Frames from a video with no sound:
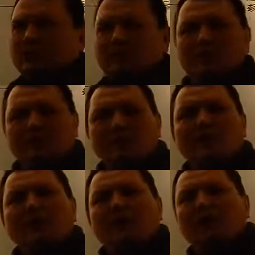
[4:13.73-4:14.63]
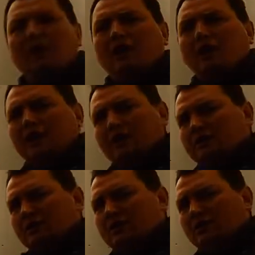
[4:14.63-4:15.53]
here,
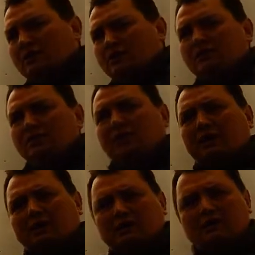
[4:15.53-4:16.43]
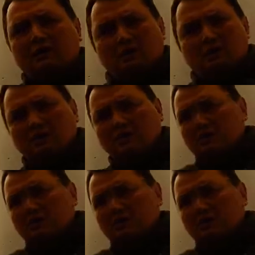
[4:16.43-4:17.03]
and only the direction is